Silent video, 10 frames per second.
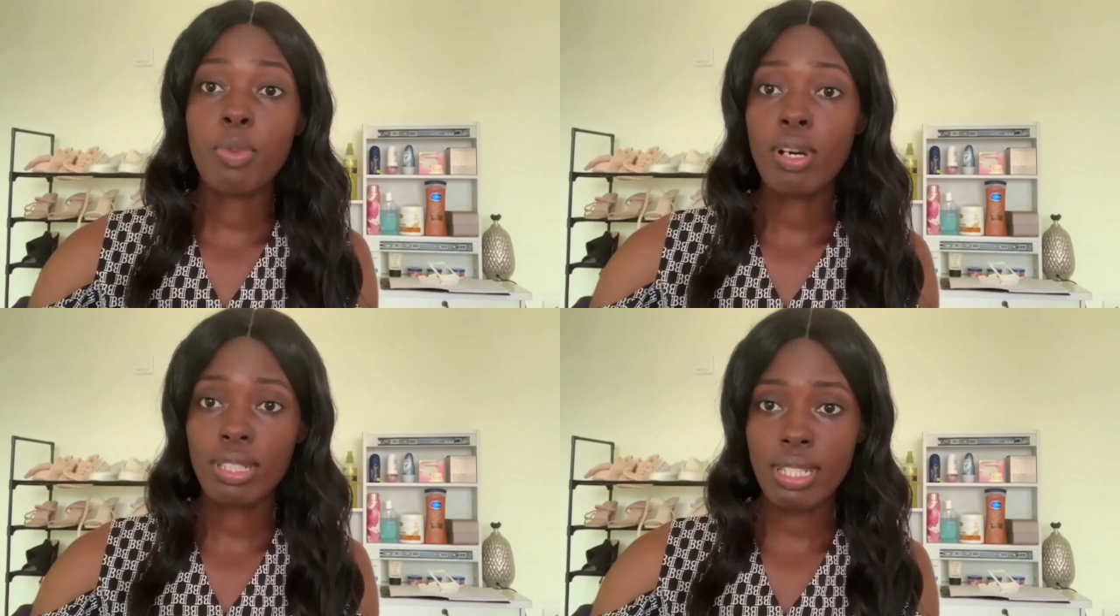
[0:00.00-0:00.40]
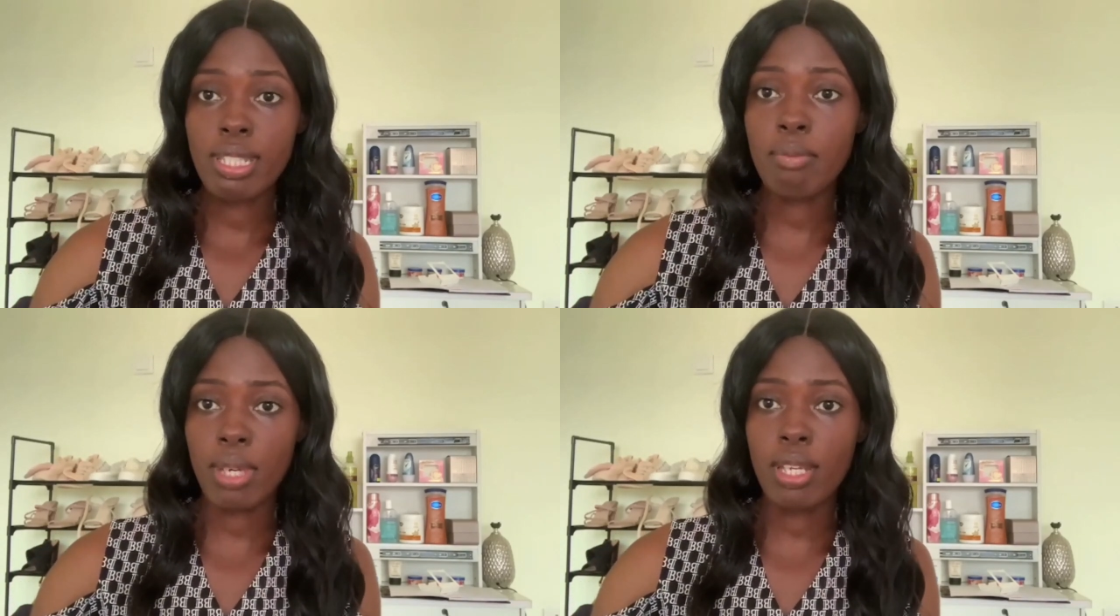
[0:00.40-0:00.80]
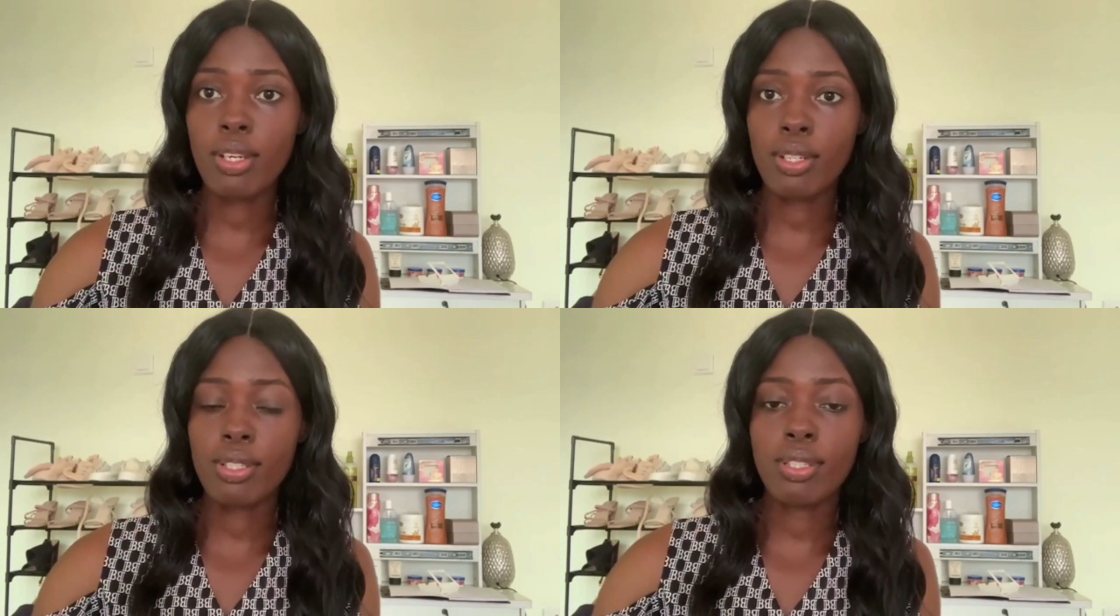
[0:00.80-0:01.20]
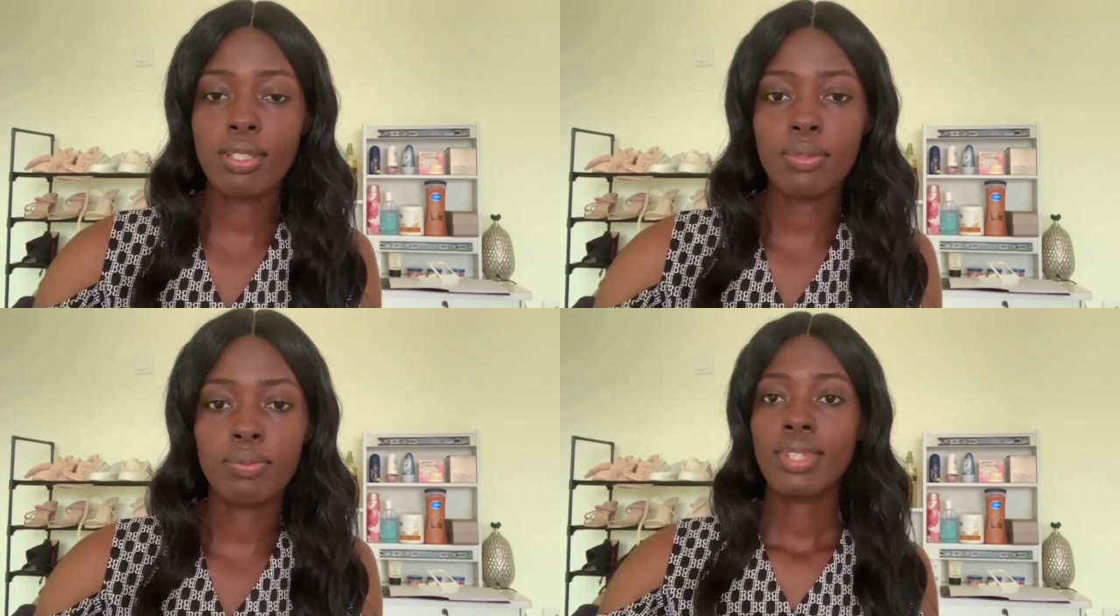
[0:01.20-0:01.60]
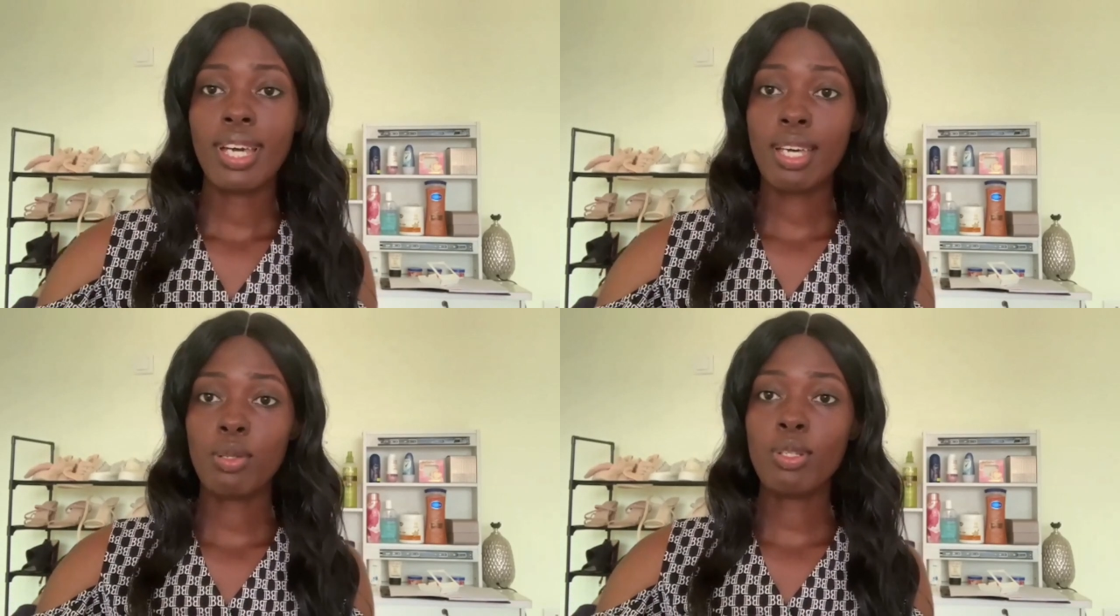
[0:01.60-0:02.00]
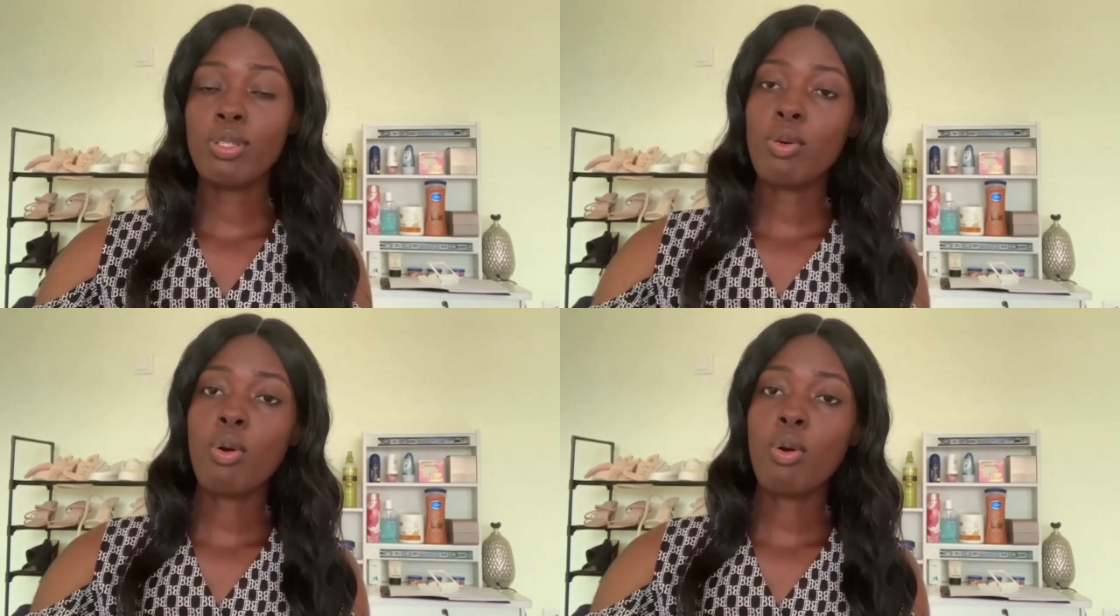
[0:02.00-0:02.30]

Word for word: policymakers cannot